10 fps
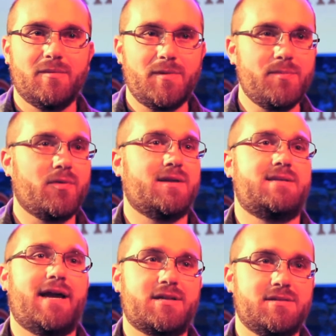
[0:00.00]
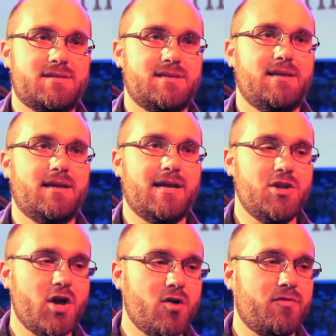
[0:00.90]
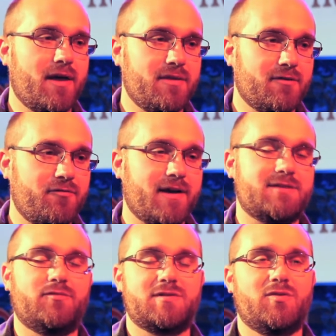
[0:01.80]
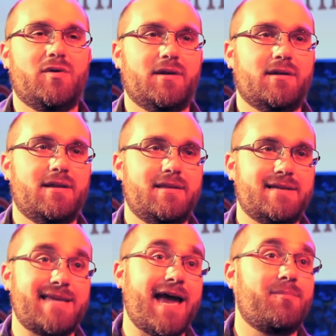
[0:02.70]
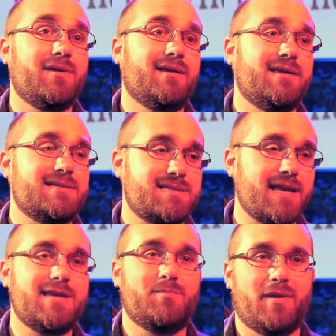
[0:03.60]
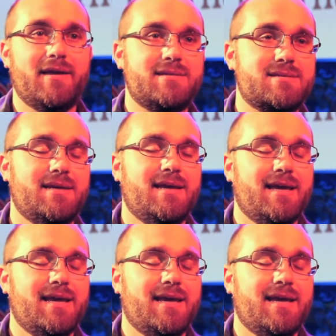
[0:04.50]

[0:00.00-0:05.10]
People get to actually see and know that the effects of that's happening is taking place.